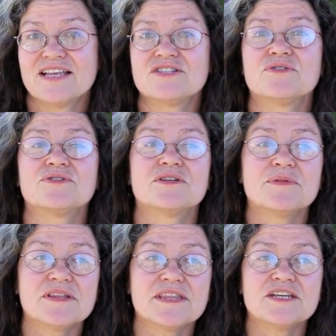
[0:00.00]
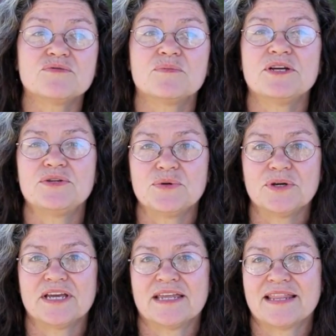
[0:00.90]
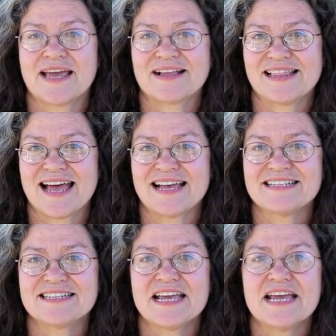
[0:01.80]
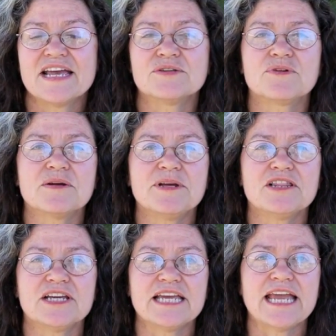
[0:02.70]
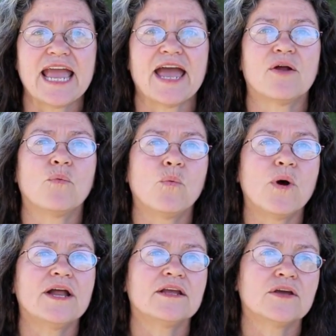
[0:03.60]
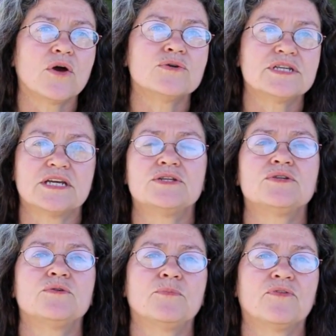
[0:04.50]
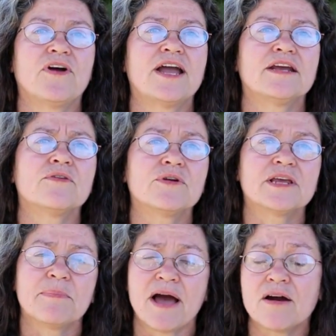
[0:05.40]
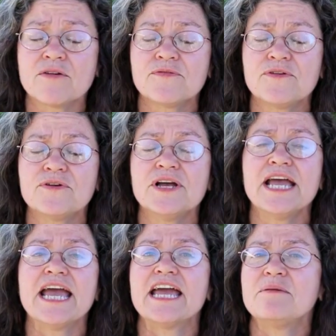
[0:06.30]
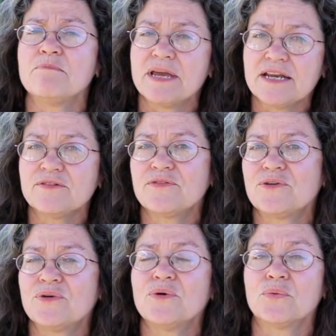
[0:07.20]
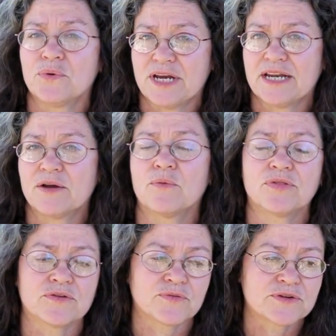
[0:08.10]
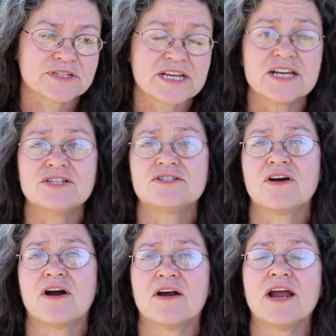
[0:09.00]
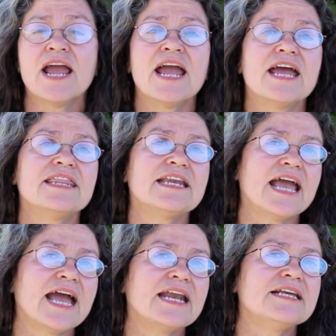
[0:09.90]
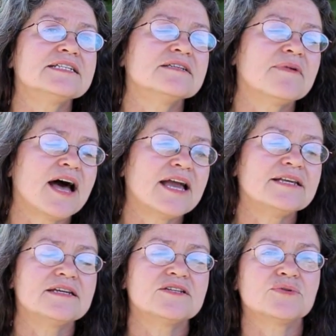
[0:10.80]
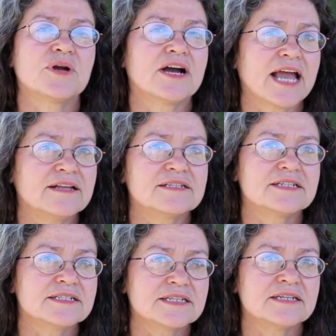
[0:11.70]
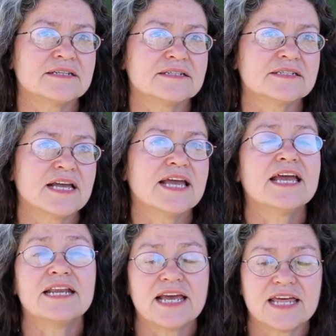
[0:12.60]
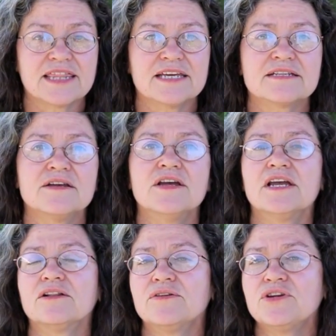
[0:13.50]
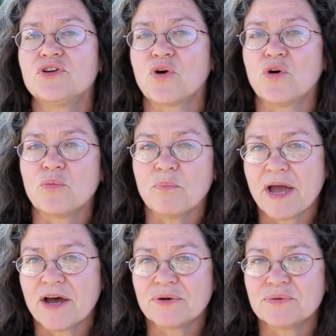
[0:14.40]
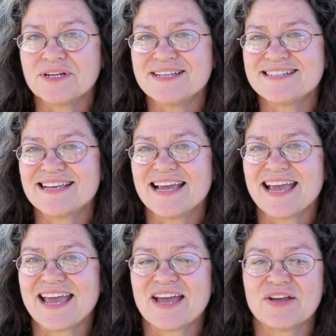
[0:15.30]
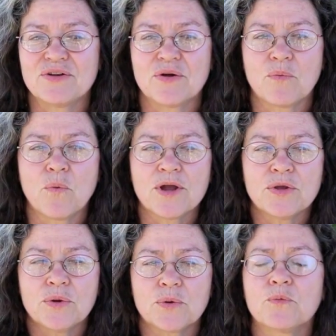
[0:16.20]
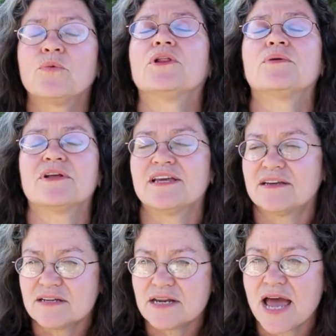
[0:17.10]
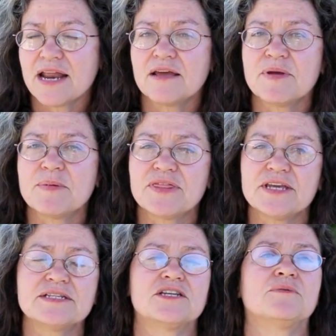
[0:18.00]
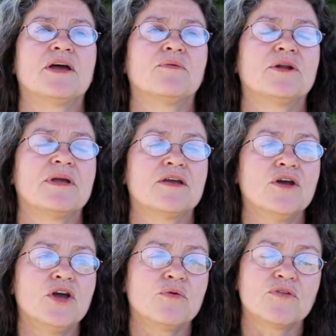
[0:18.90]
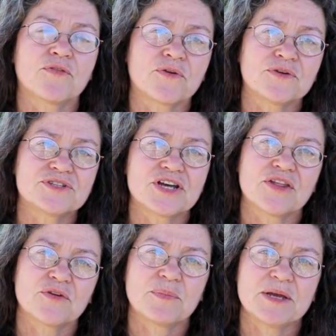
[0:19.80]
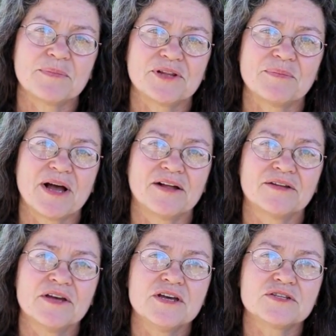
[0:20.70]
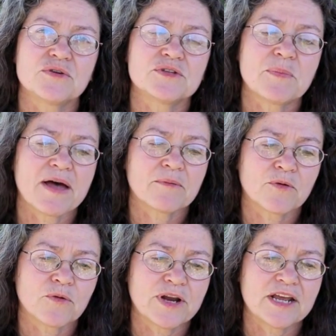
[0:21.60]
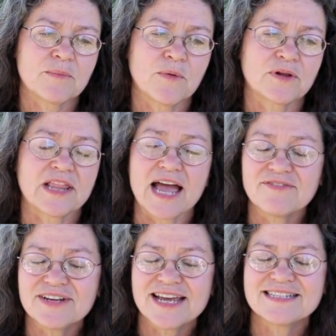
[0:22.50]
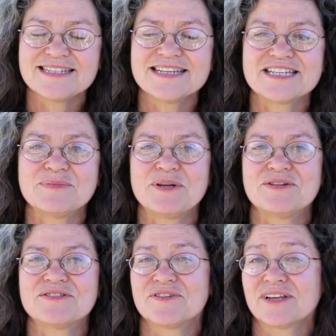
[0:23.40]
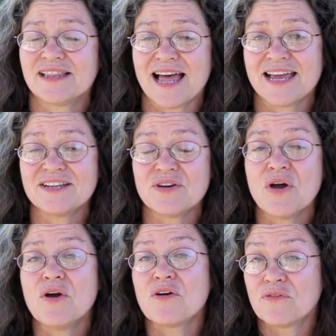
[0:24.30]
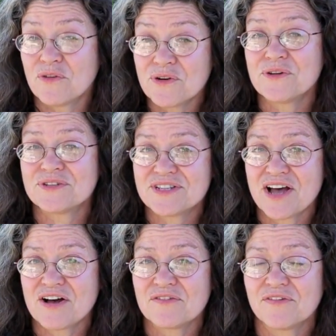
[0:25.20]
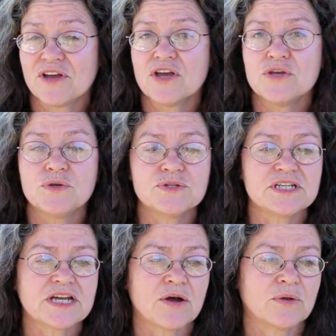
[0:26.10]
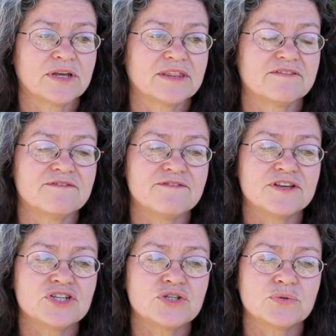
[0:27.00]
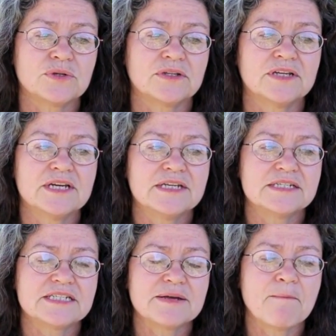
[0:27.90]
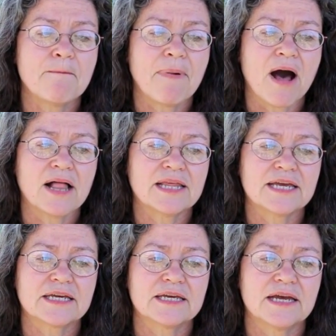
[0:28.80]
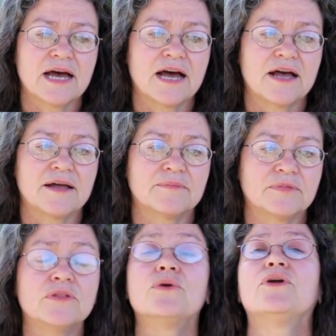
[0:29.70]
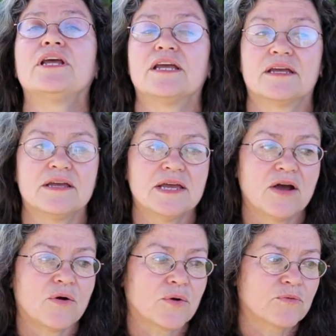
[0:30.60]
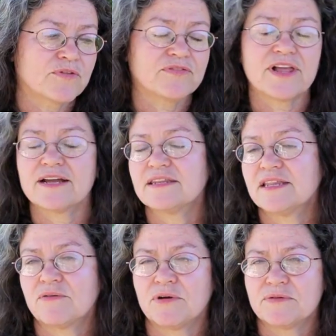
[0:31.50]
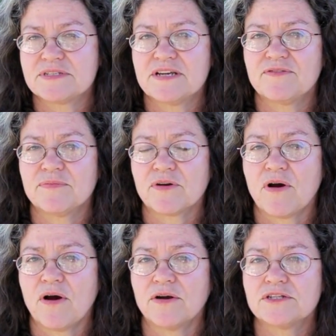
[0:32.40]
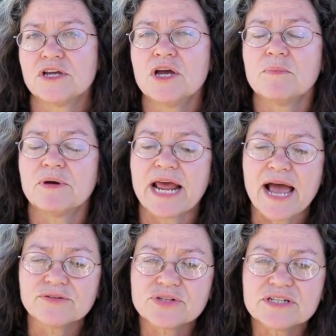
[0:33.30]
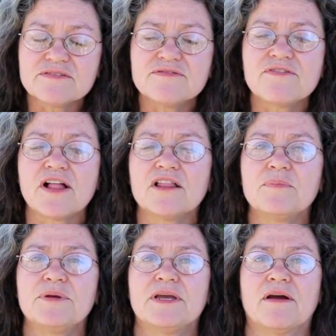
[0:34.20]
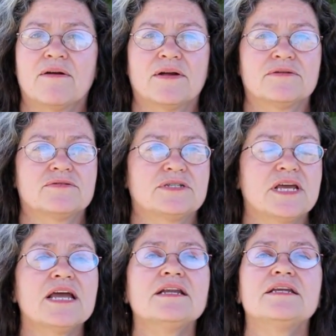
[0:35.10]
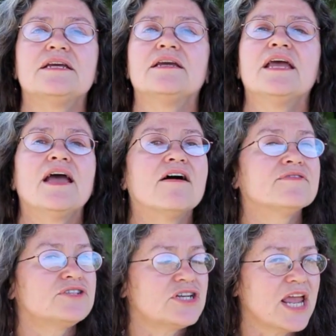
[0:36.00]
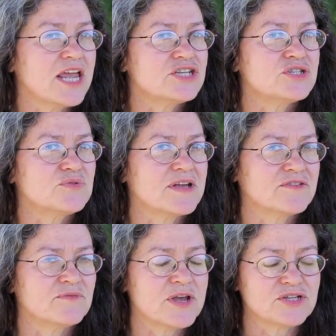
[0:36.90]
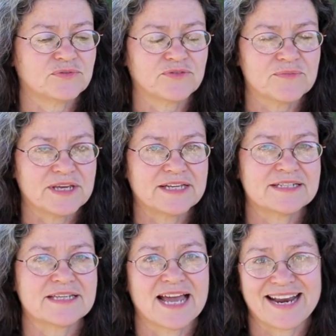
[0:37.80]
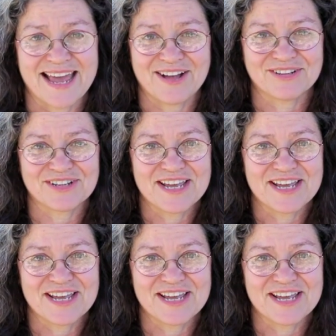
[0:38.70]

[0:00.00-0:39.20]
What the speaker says: So some of the things we'll be doing in that class is we're going to be looking at what goes into providing a really powerful and meaningful reading, what those 4 stages are, and then adding some ideas around counseling skills and ethics, including your own boundaries and what you're really good at, and maybe things that you might want to make referrals to other people about. So it's about creating a more life-enhancing experience for the client or for yourself, using not only the visual symbolic learning or reflecting that we receive from the cards, but actually developing our understanding of change and transformation from the inside out.